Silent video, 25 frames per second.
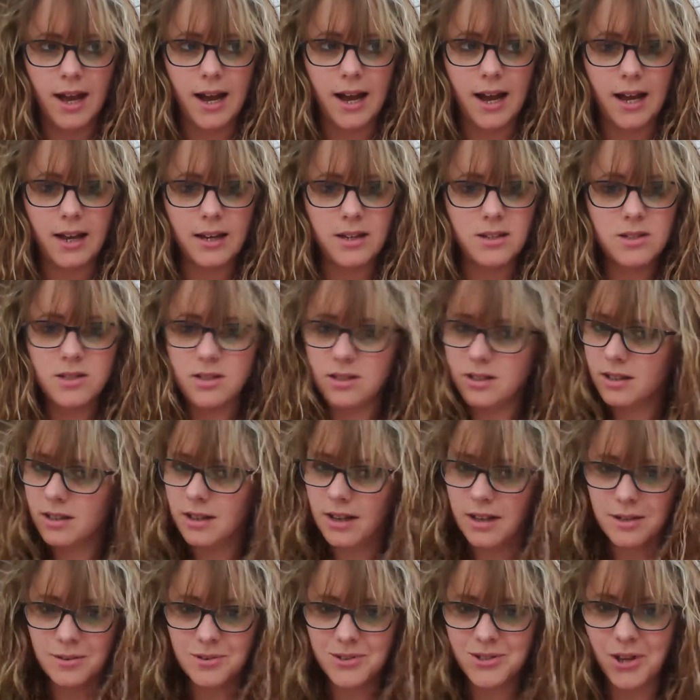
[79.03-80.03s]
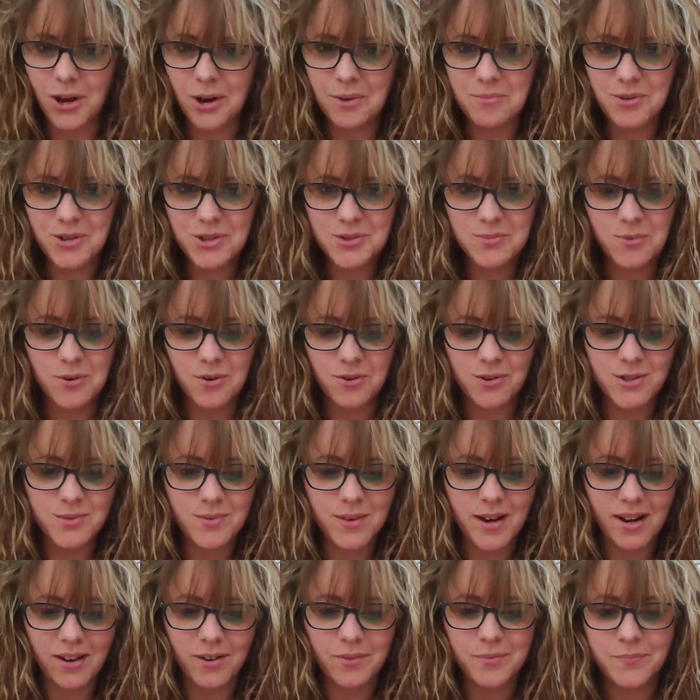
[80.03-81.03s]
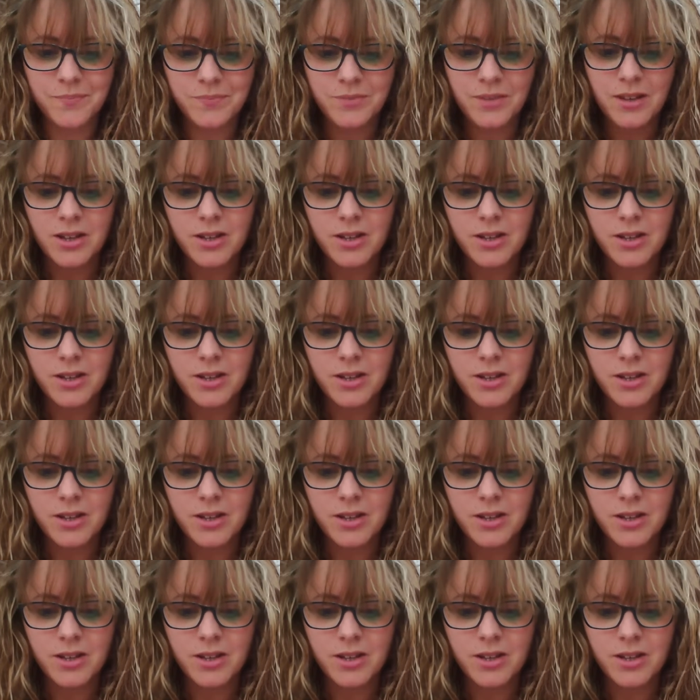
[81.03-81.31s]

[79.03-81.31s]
and so much more as well.